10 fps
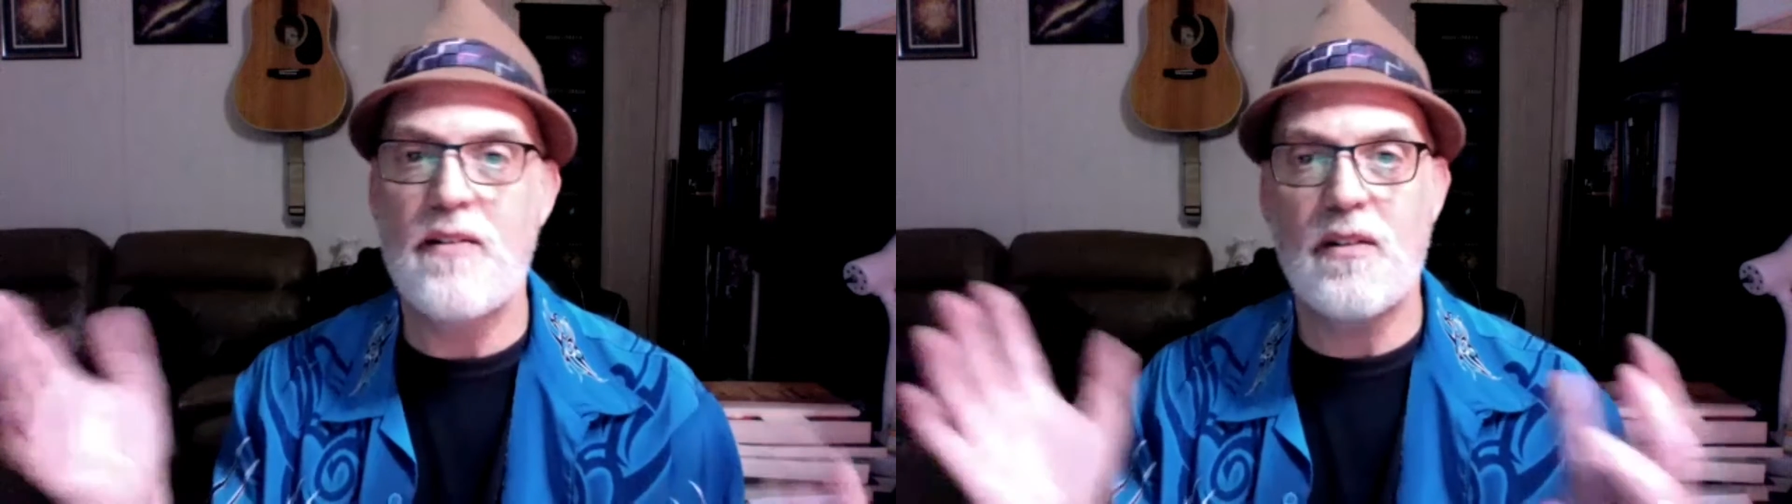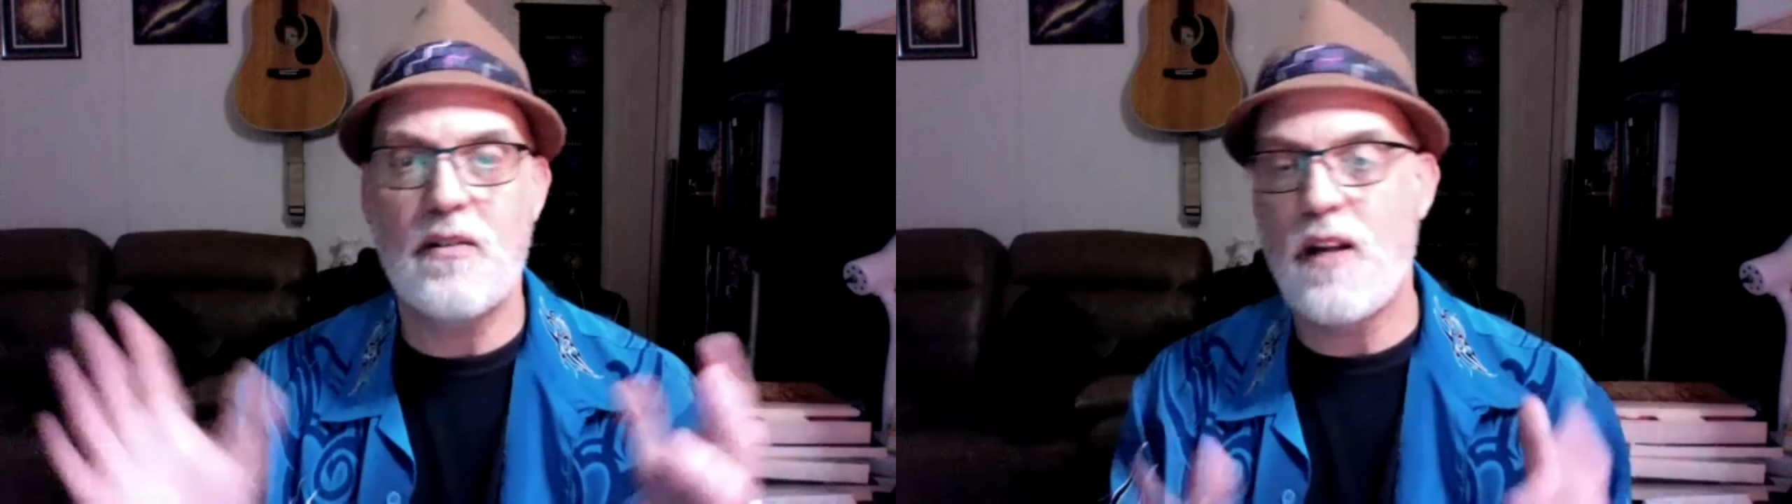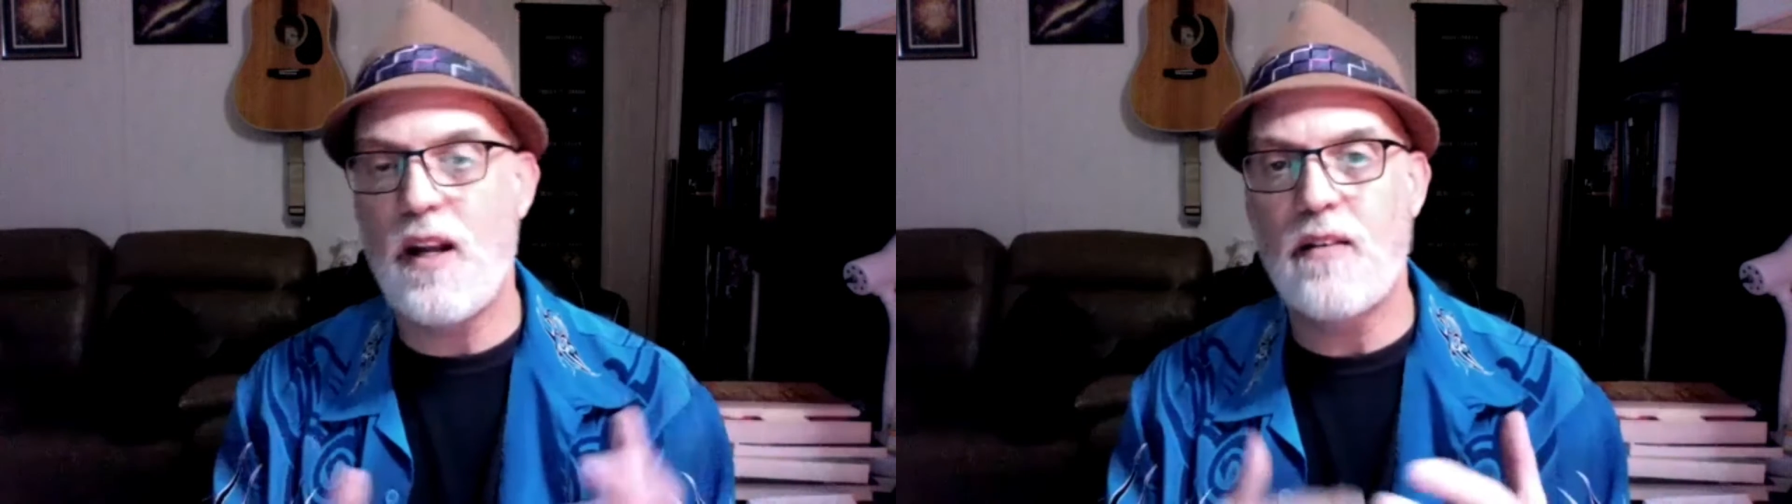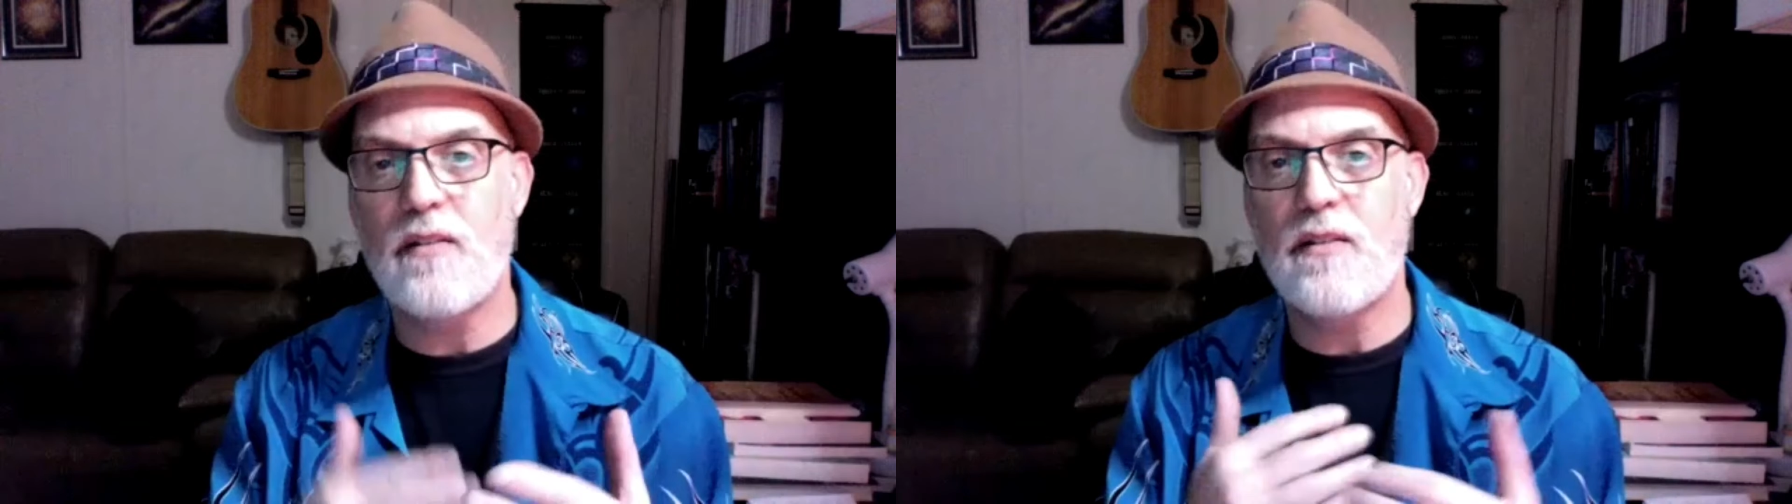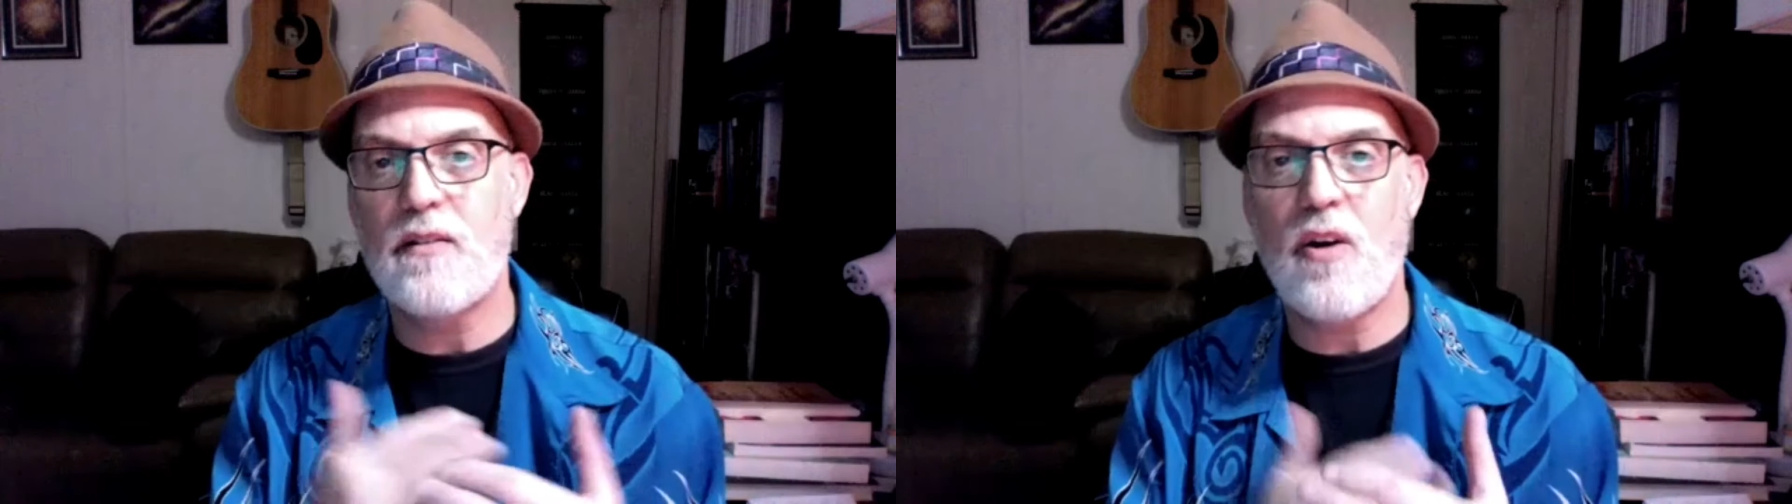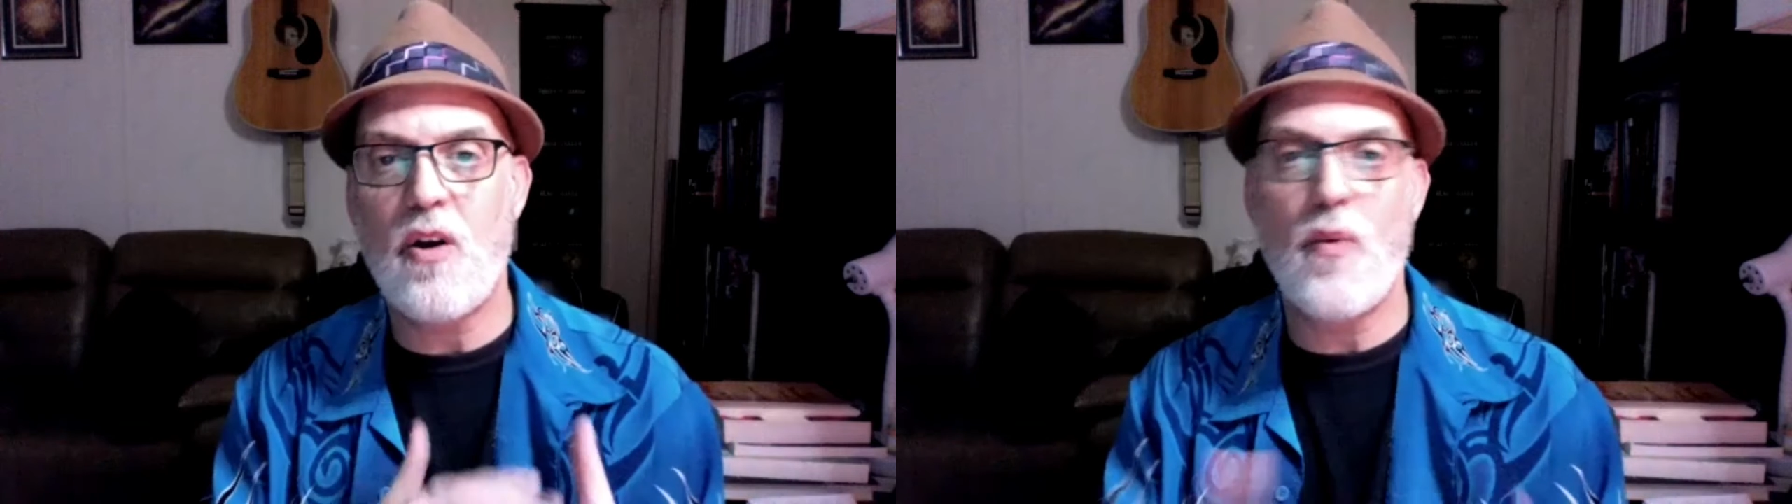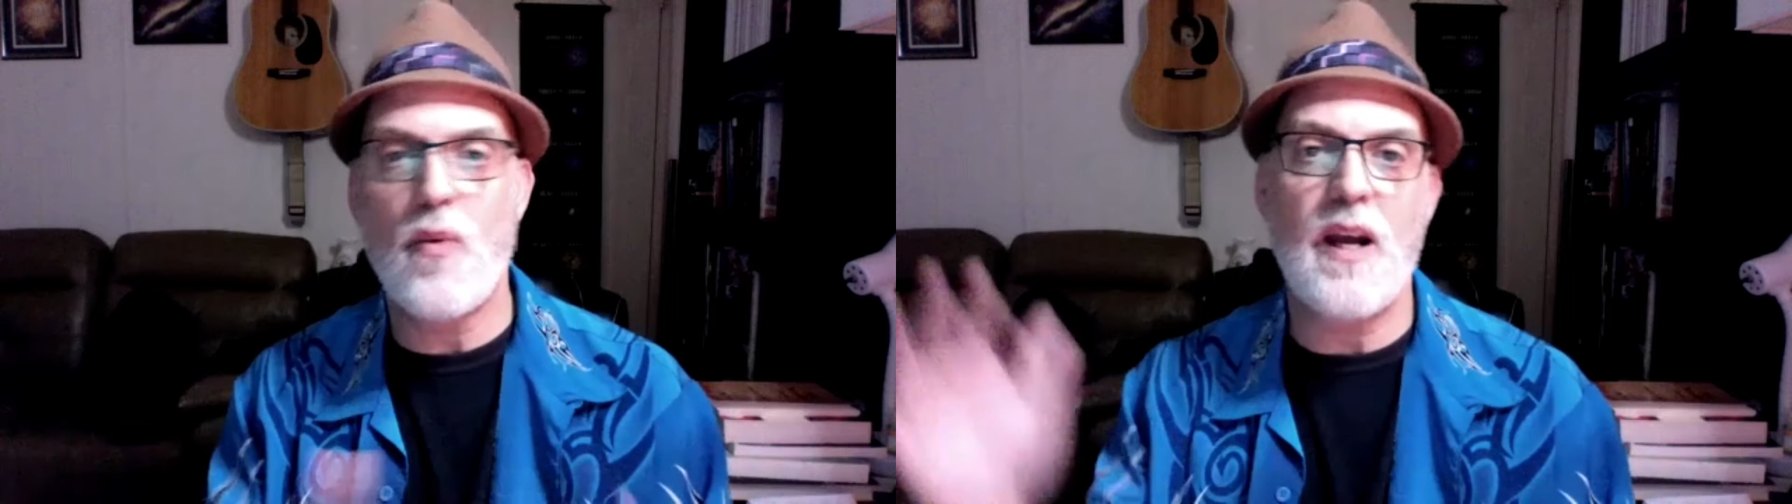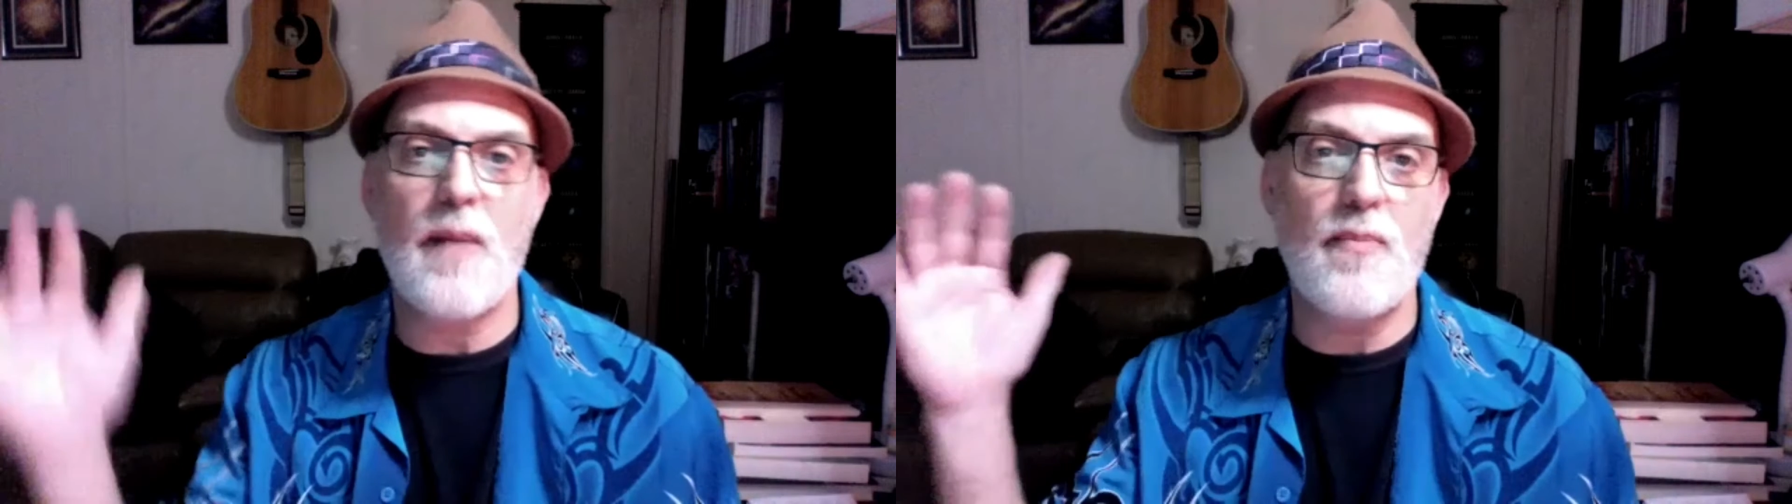and all the way
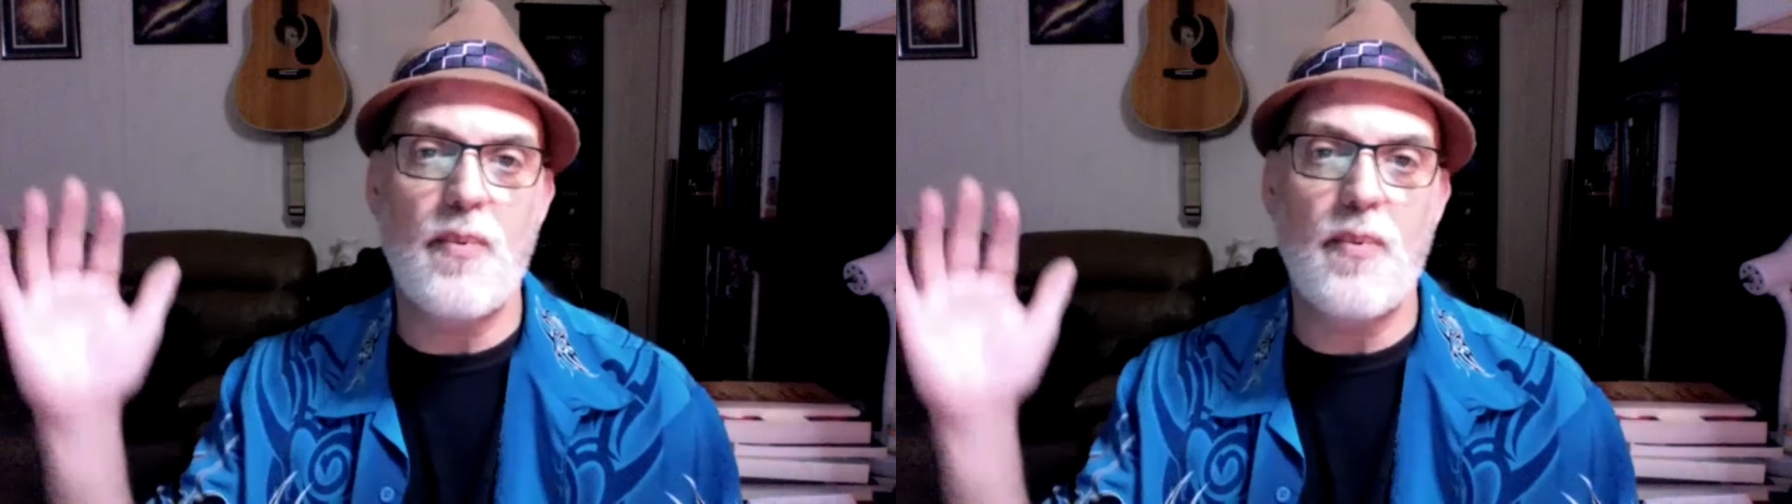up